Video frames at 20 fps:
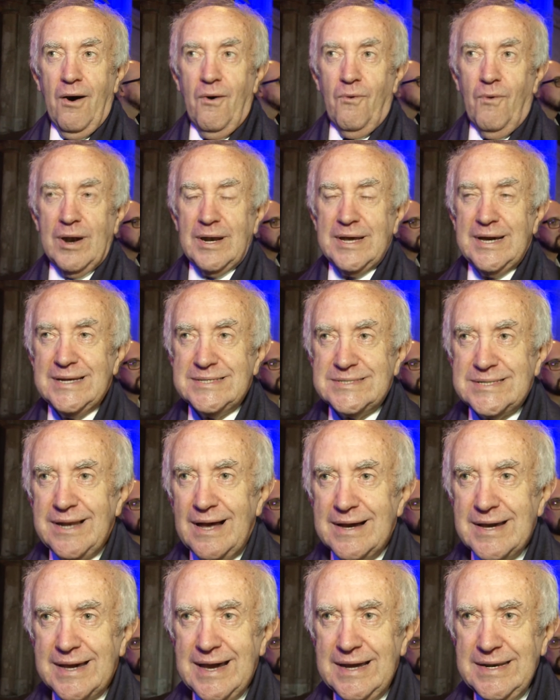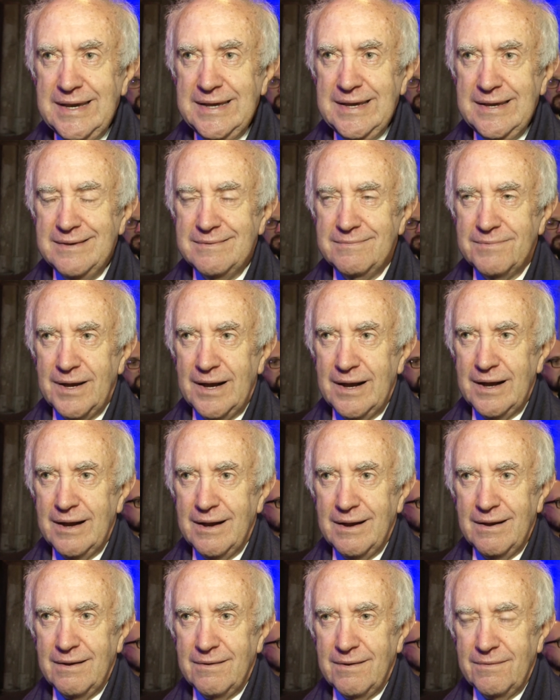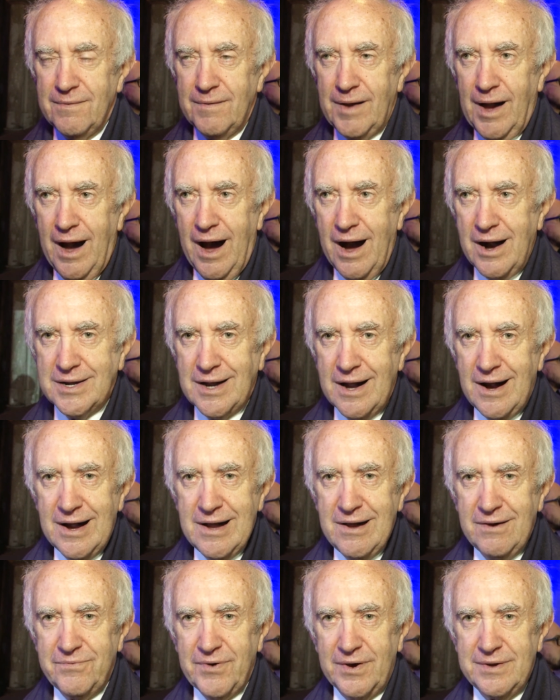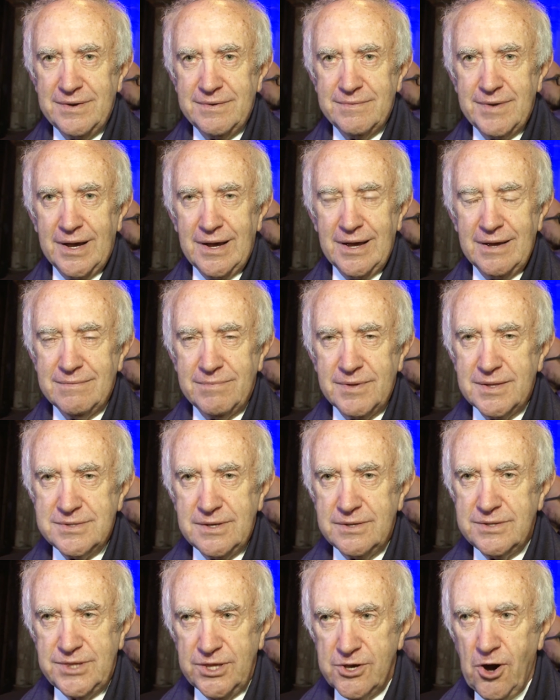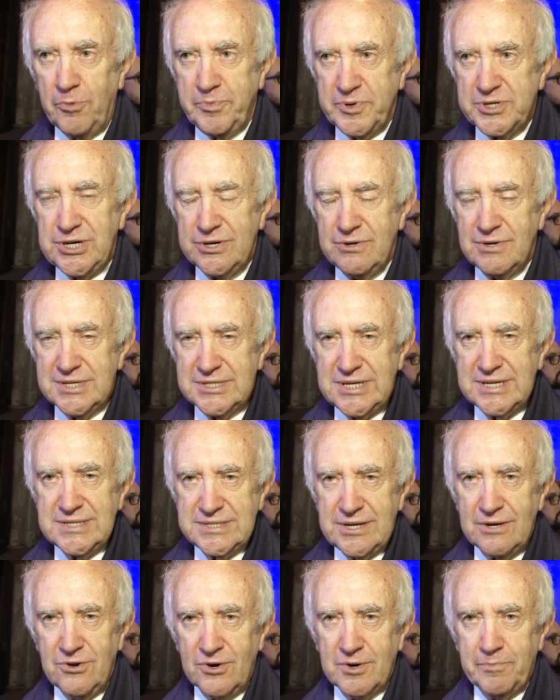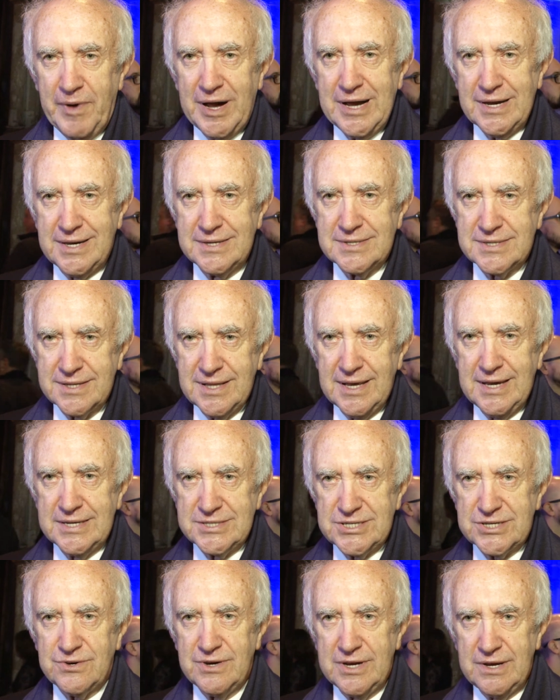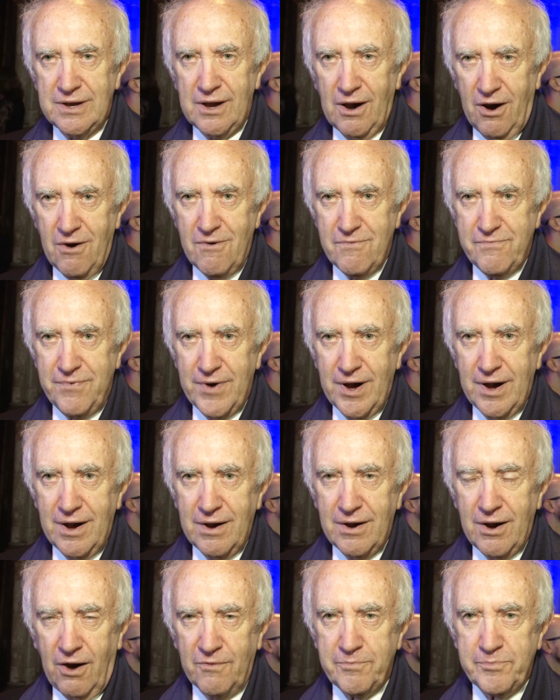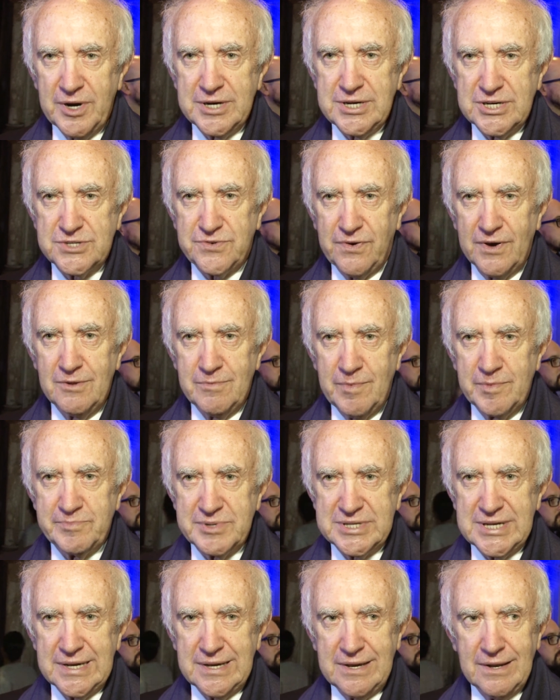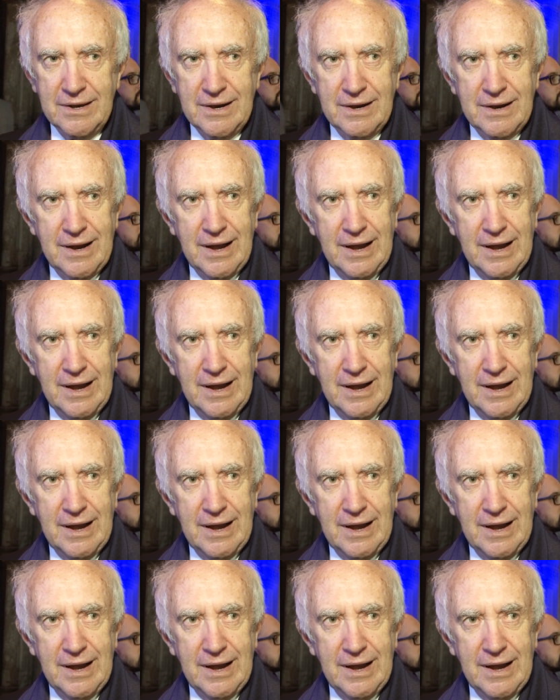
Well, it's like any archive and the opportunity to look back into the history of British film in particular.